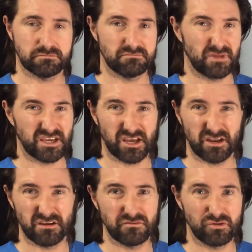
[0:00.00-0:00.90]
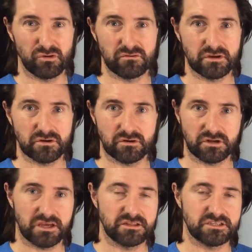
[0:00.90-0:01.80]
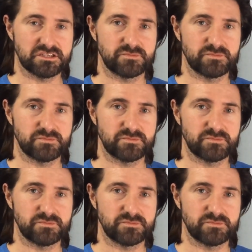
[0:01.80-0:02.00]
might get an interview out of it, or get at least